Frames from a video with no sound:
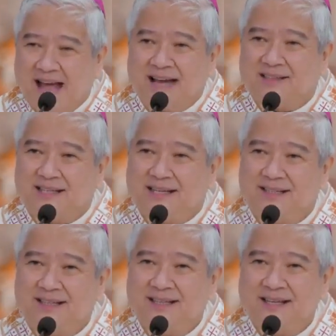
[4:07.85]
acted,
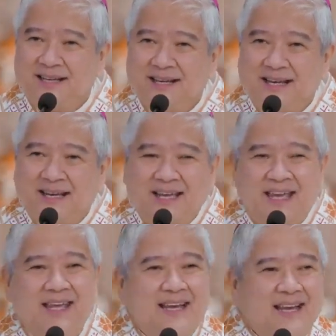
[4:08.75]

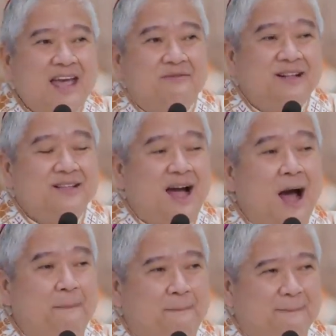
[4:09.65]
He leveled
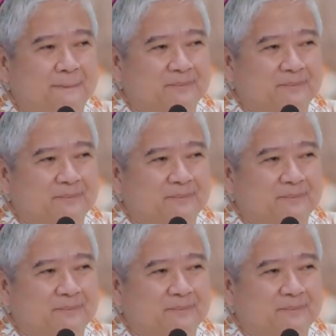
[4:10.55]
up.